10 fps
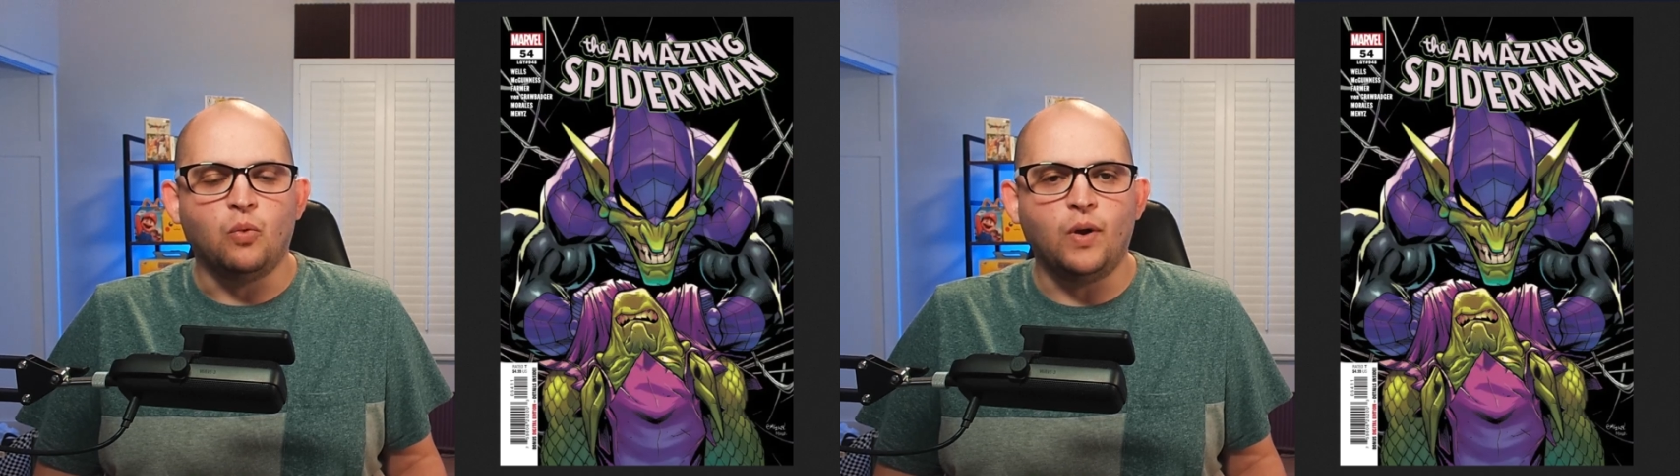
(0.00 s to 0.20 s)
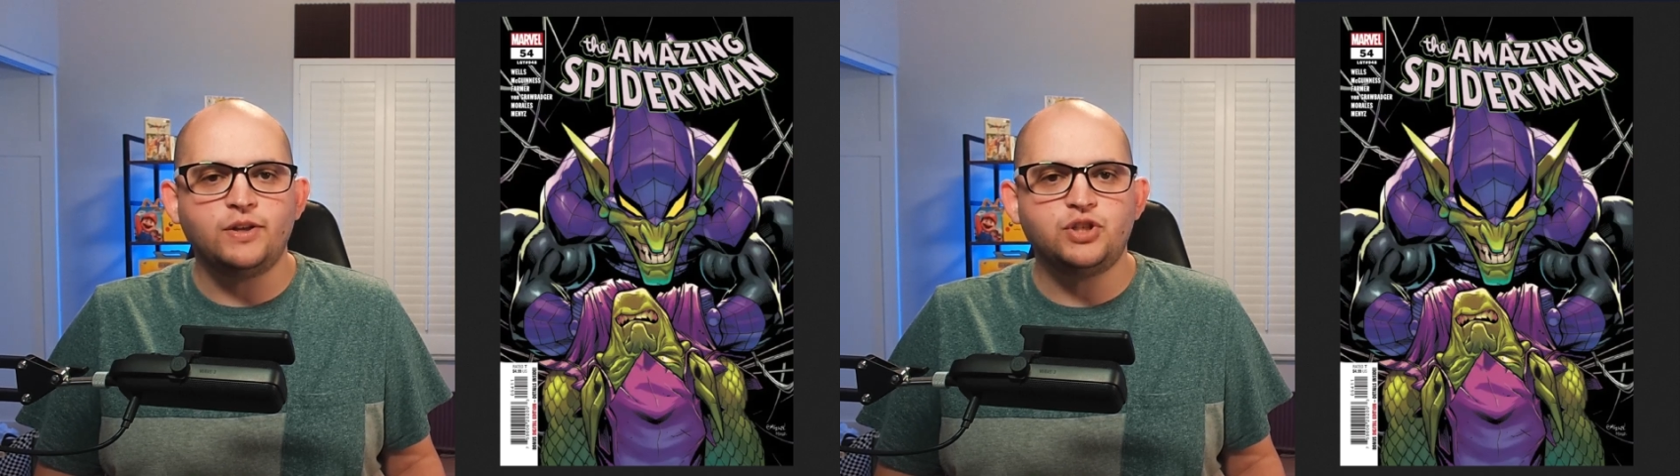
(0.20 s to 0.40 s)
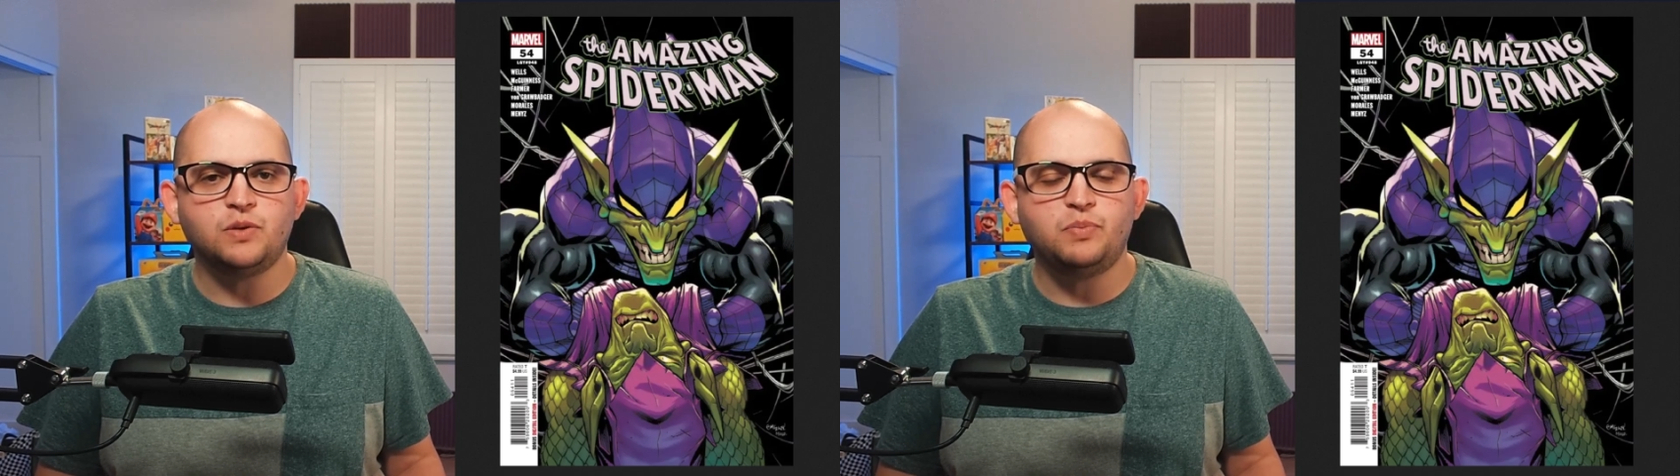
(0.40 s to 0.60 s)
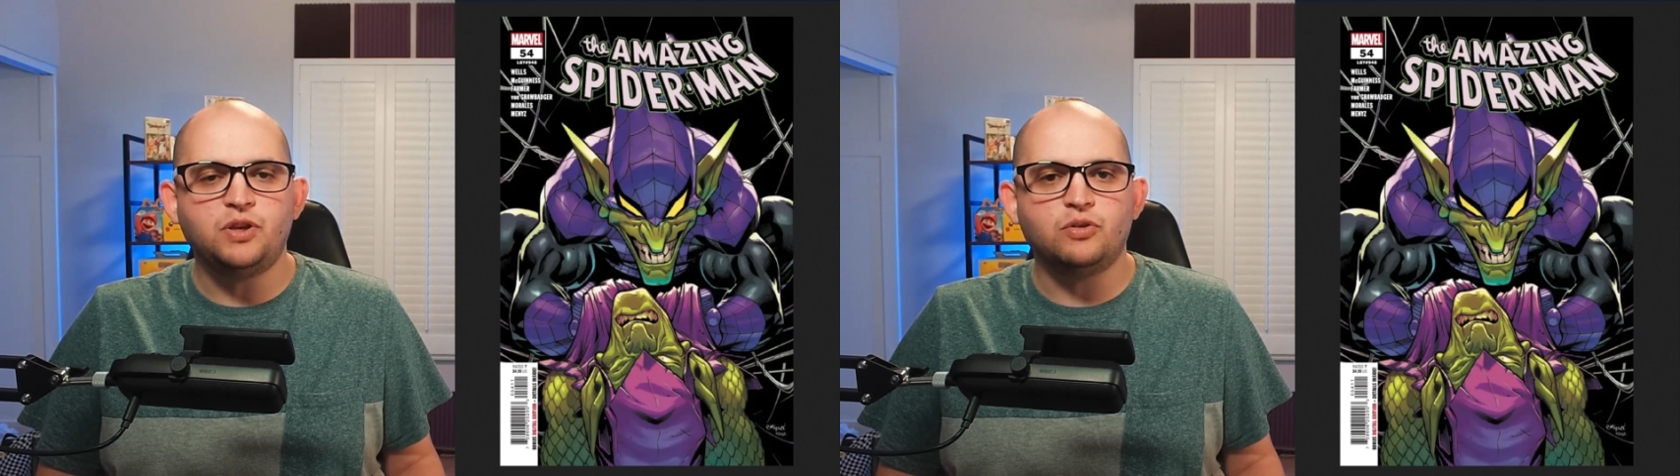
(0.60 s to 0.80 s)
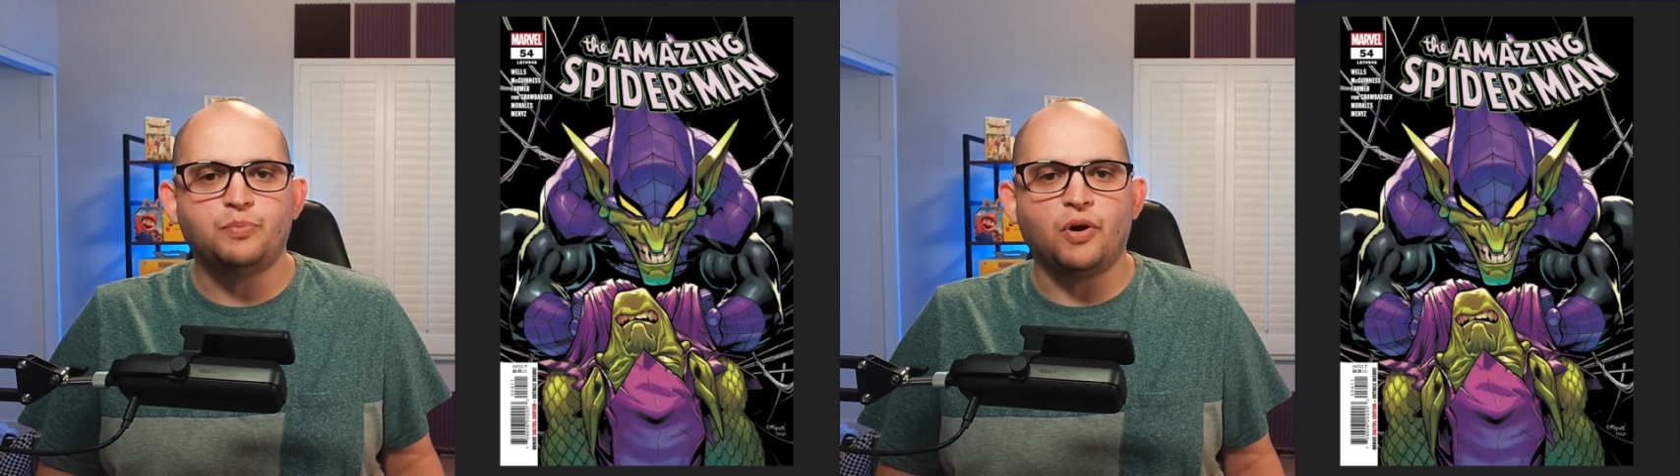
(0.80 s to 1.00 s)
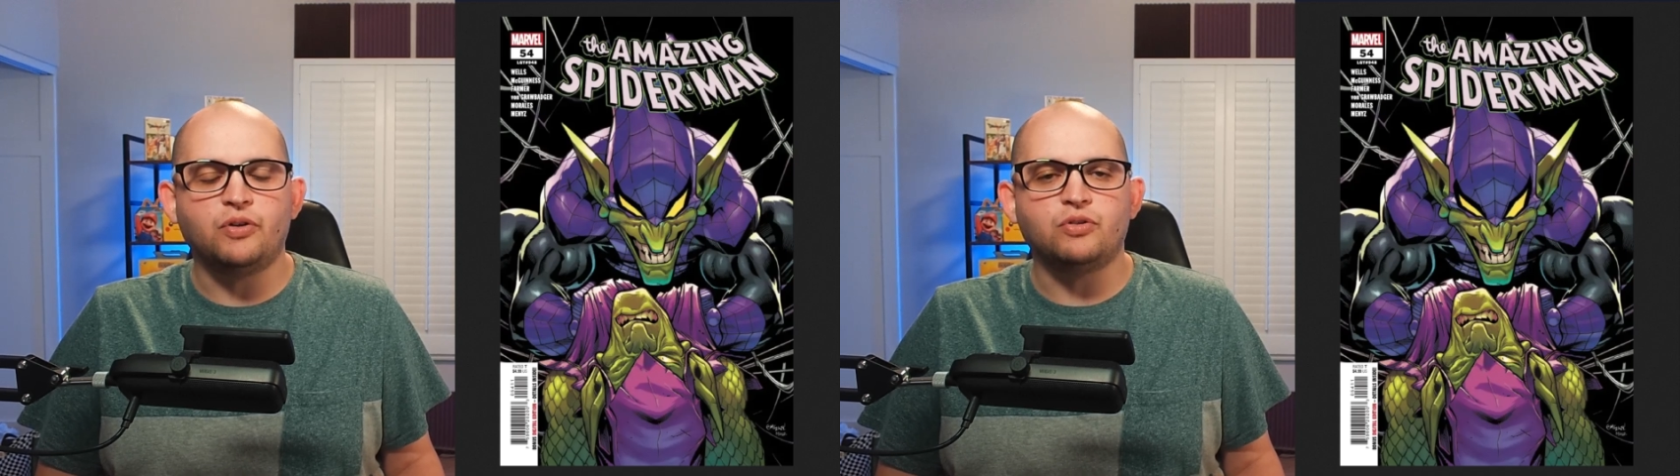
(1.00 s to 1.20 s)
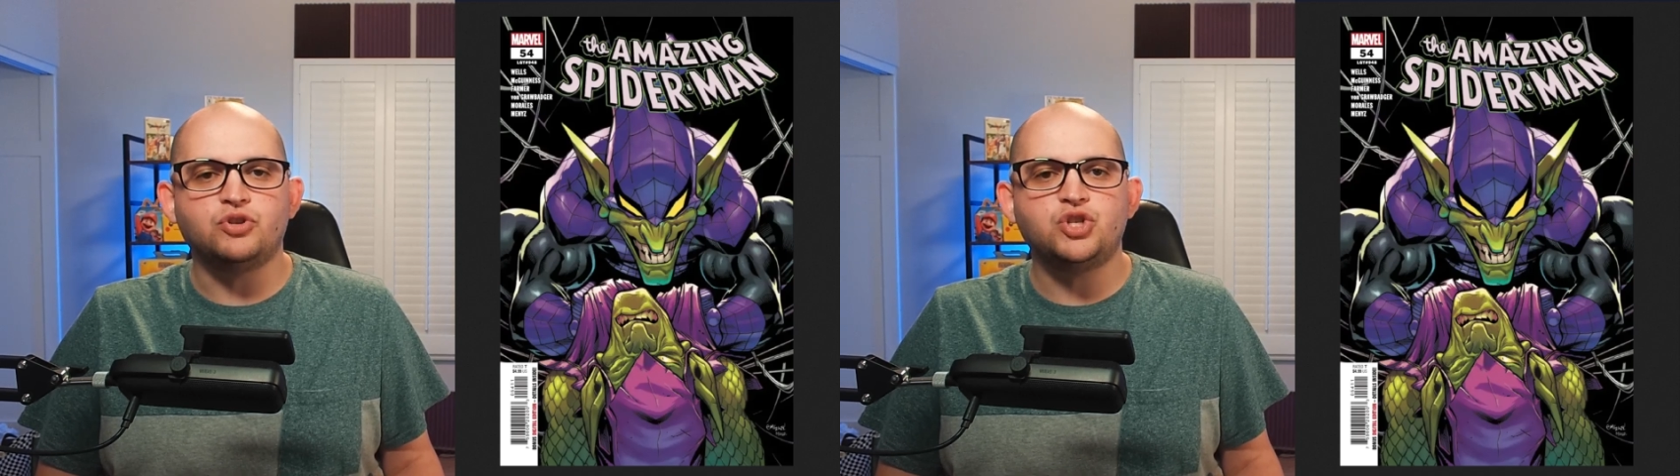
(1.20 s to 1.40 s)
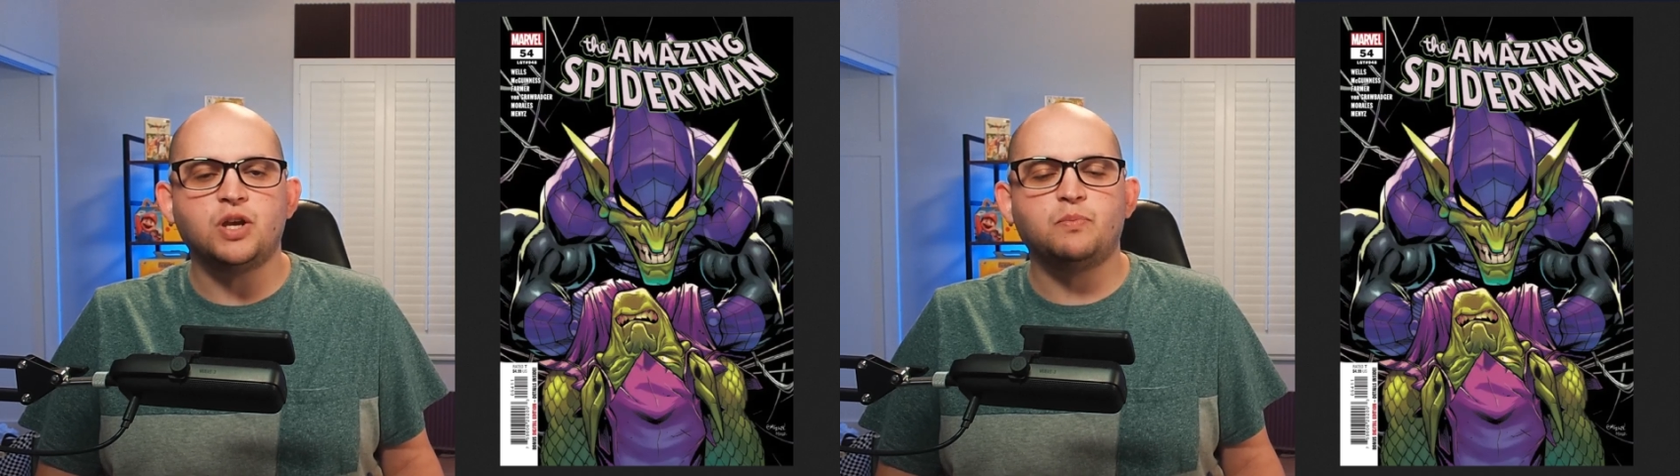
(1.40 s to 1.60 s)
watching Peter Parker
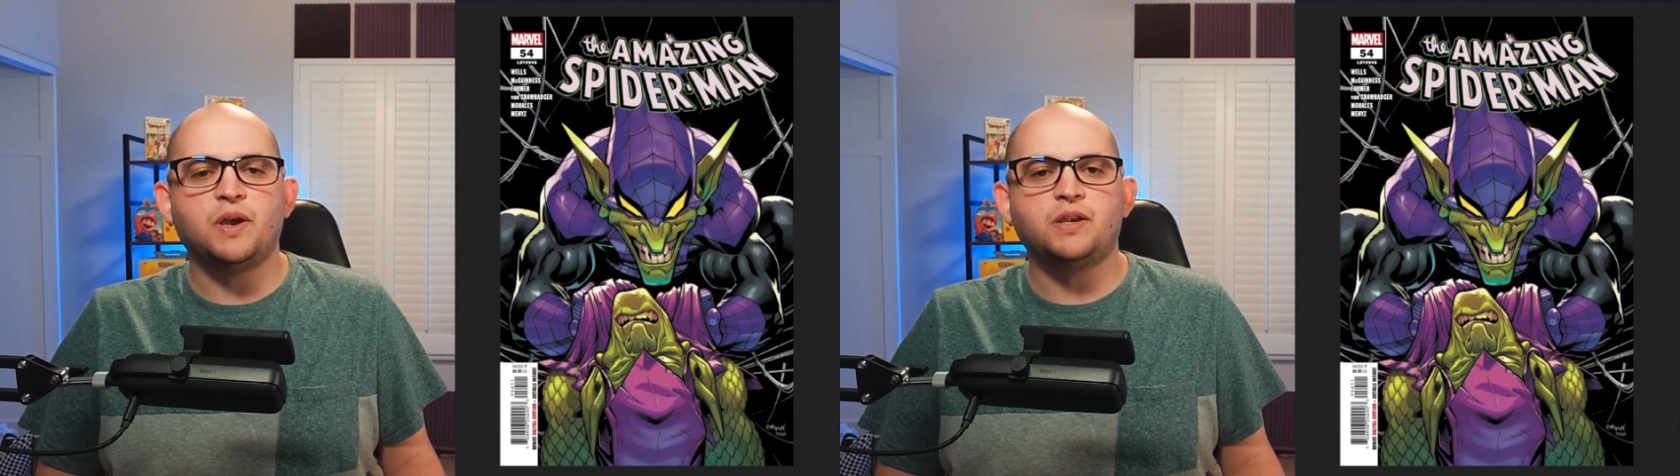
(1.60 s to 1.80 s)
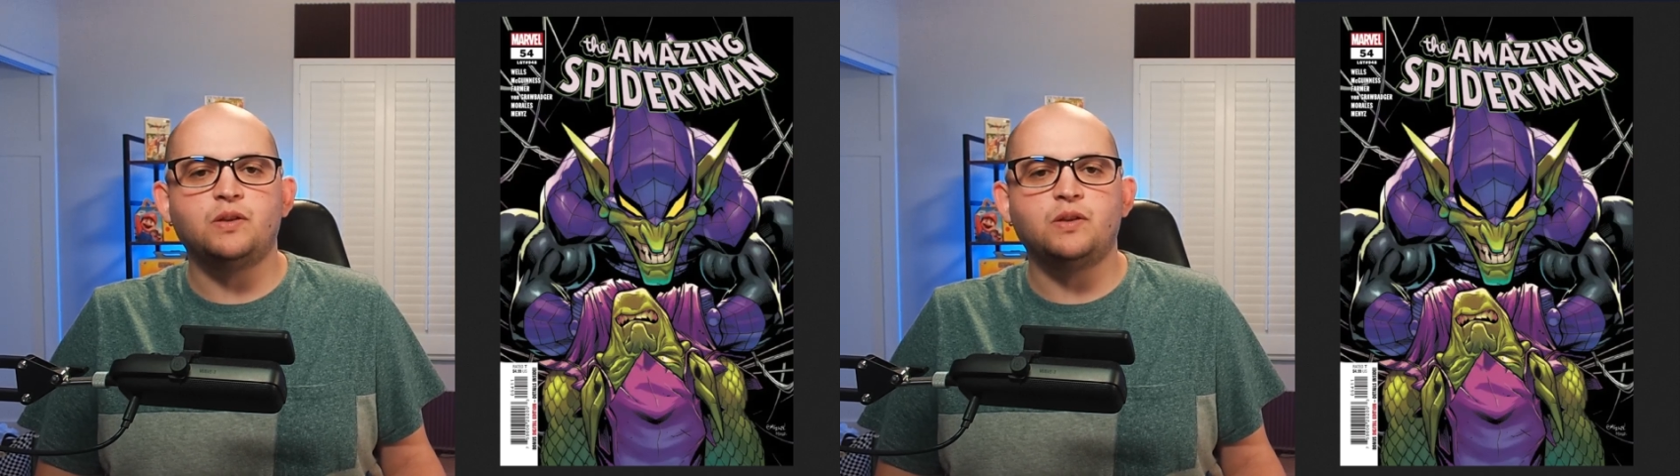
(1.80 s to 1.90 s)
check back